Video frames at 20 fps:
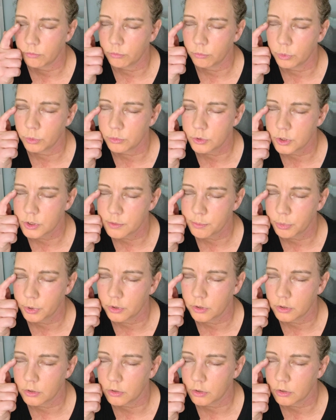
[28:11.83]
We'll just
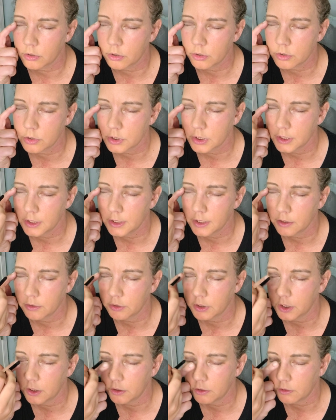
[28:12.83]
put the darker shade down
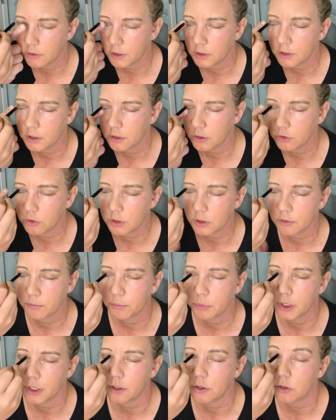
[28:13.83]
here and then you can
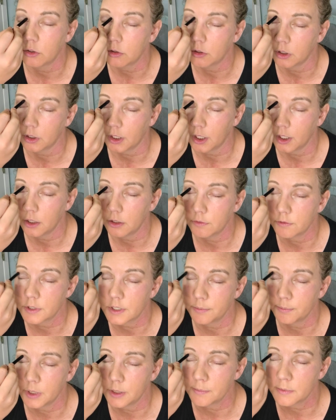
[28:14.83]
blend. You can kind of,
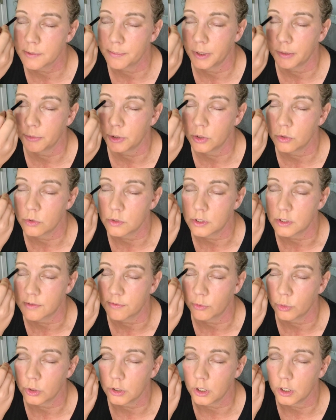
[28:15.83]
sometimes mommy uses
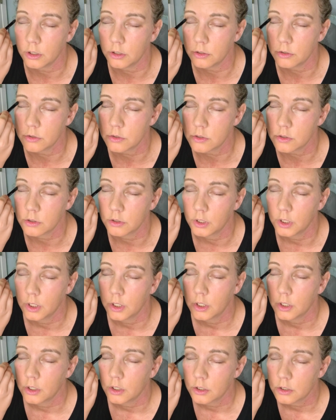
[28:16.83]
4 colors,
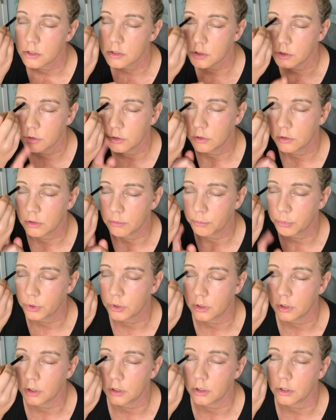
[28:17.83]
so you can
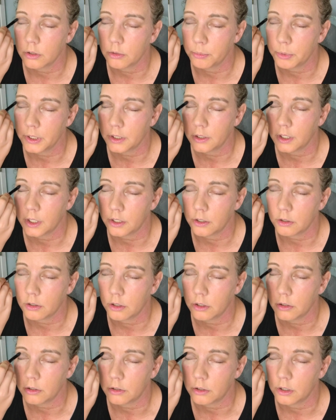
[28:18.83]
put a little bit lighter
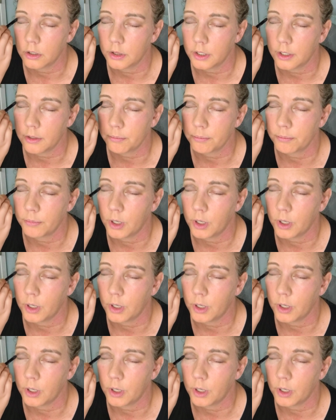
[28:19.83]
color on that